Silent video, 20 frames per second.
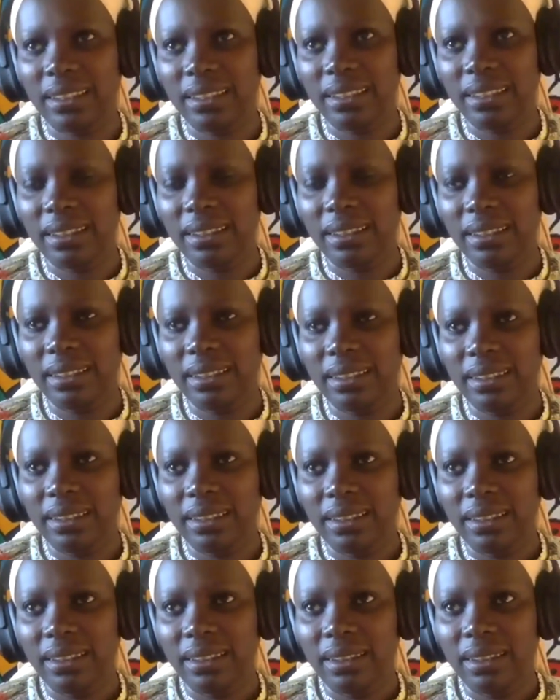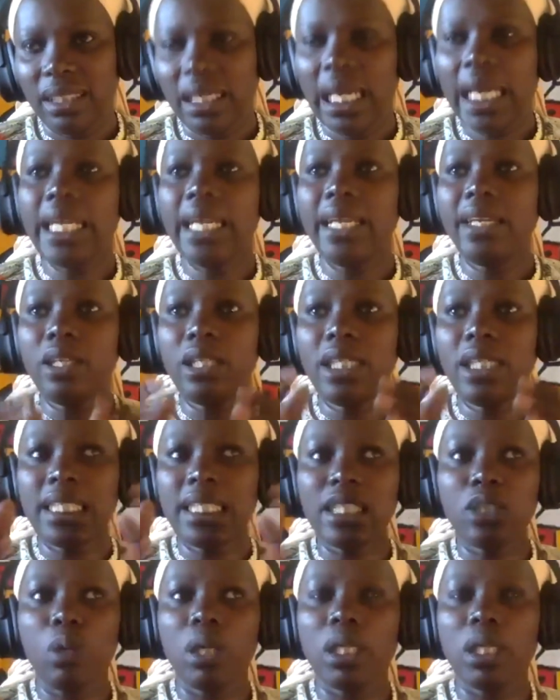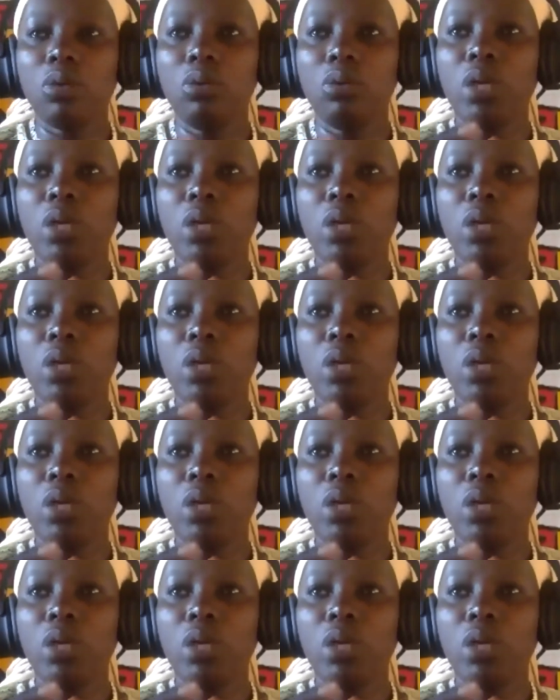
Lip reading: Yes. And then this is what